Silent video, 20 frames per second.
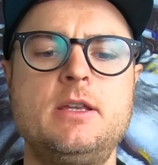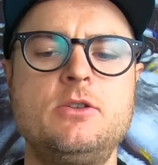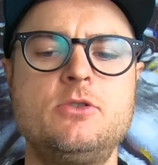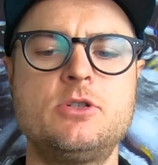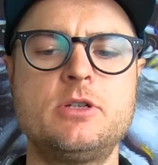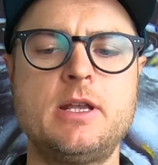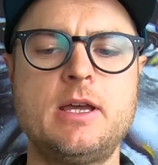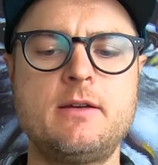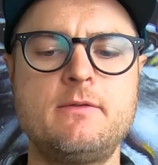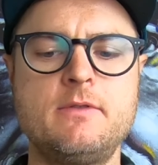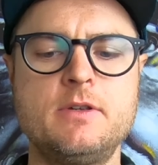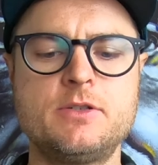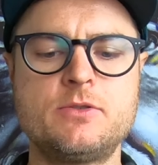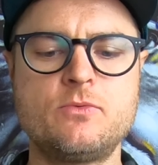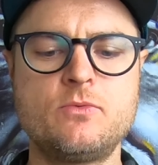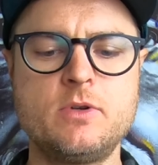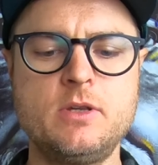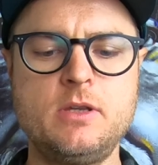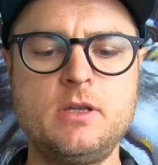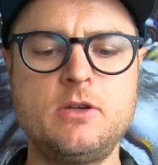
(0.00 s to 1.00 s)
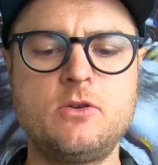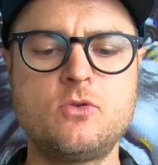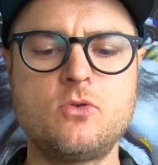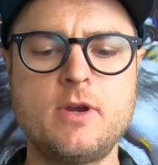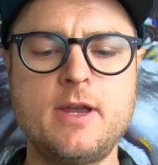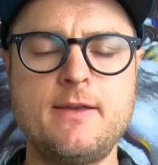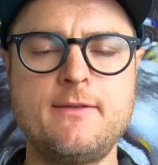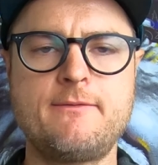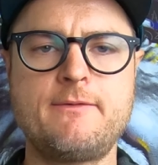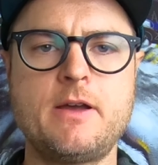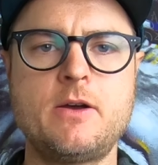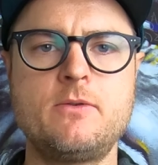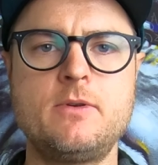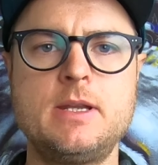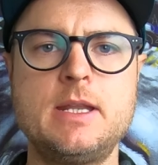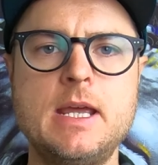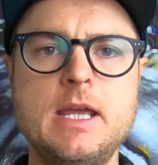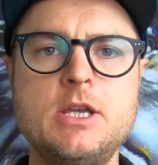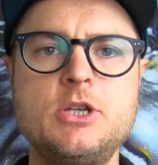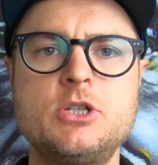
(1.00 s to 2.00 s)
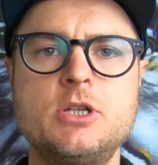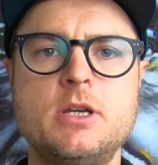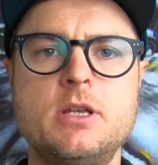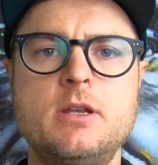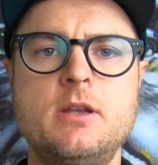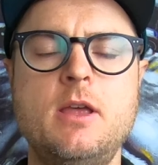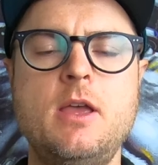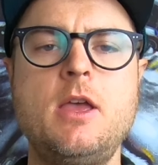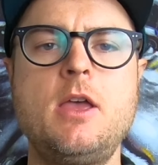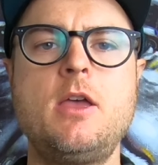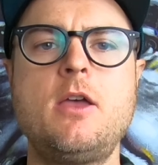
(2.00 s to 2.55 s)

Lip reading: You should have this really great foundation